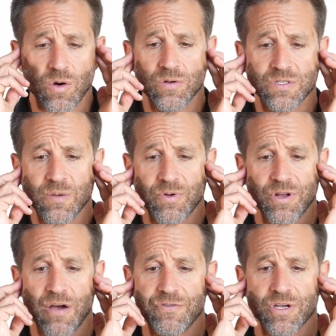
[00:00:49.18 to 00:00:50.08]
So simple
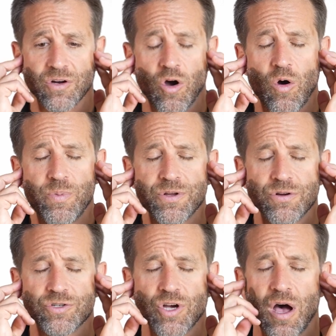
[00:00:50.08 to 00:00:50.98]
enough, you can open
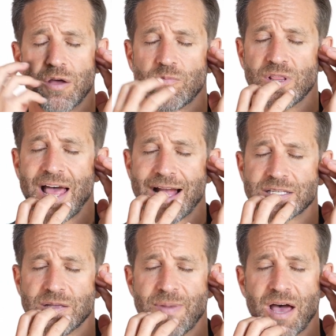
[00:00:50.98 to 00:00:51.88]
your jaw and
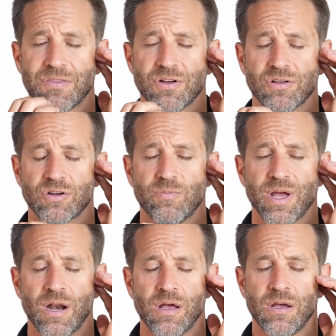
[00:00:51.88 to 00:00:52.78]
relax the mouth here a little
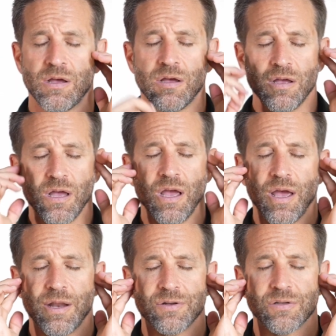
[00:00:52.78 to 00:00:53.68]
bit
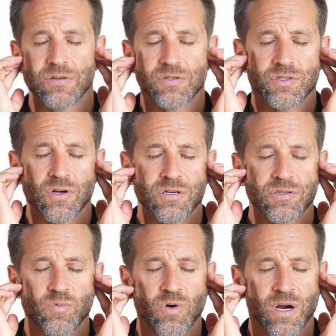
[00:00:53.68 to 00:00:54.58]
and start
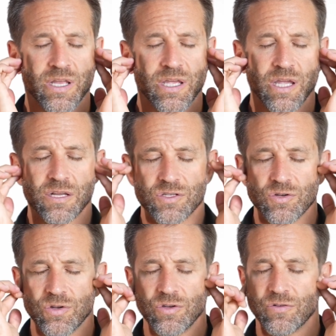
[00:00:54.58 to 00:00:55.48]
to work
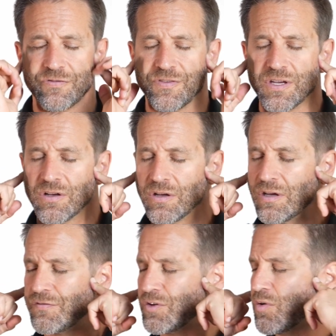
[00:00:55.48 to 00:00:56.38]
into, you'll feel
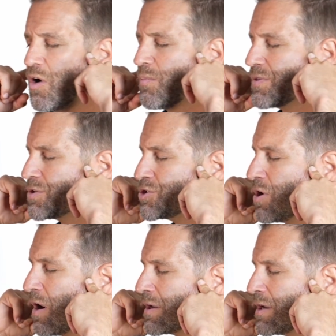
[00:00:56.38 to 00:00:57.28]
if you open the
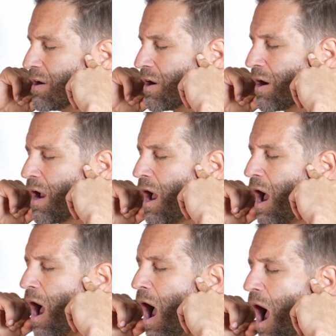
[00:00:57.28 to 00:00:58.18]
jaw here,
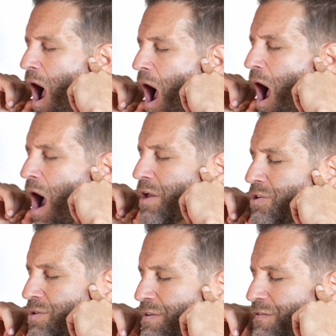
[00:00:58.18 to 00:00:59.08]

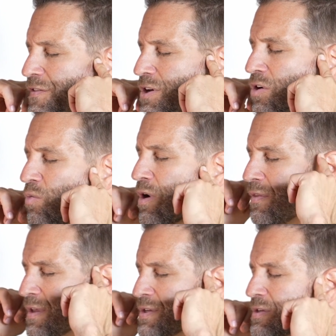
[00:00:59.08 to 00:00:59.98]
you can feel where
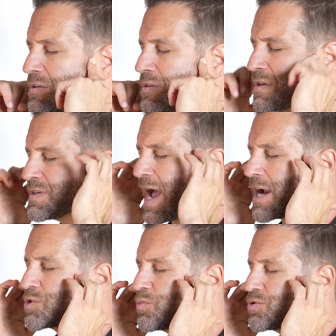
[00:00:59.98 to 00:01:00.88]
this
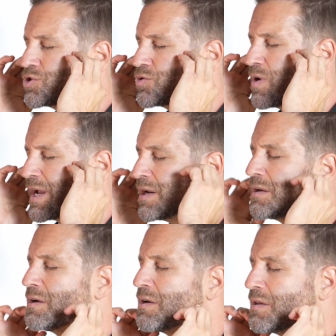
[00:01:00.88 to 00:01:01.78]
actual joint,
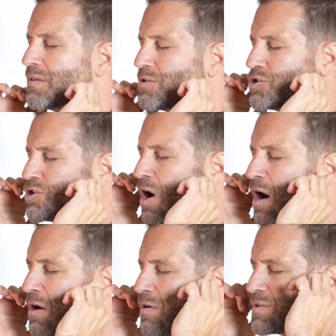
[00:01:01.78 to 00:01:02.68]
the
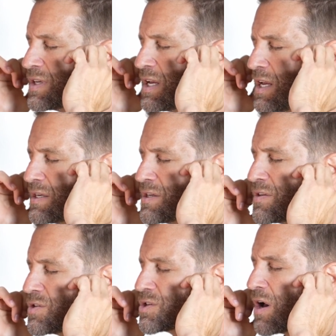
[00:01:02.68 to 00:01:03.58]
jaw goes into
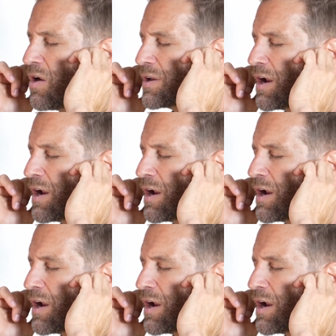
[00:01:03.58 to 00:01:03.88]
the skull